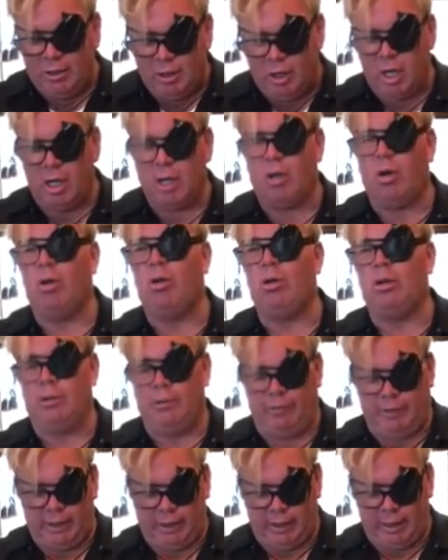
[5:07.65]
not all
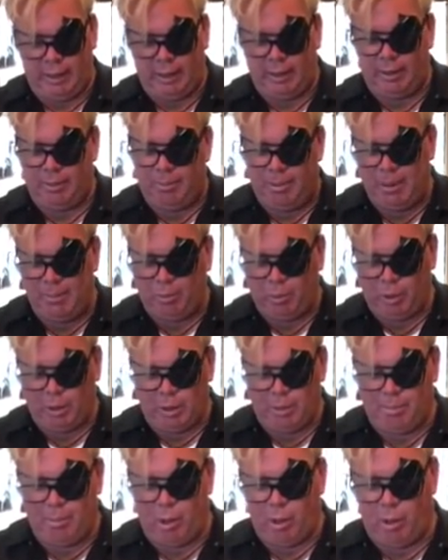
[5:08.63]
of the people
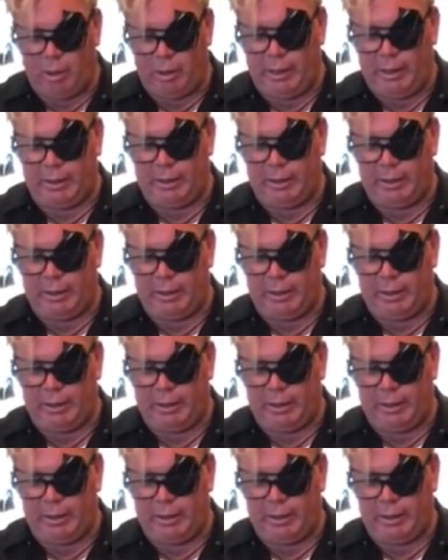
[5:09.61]
at the party,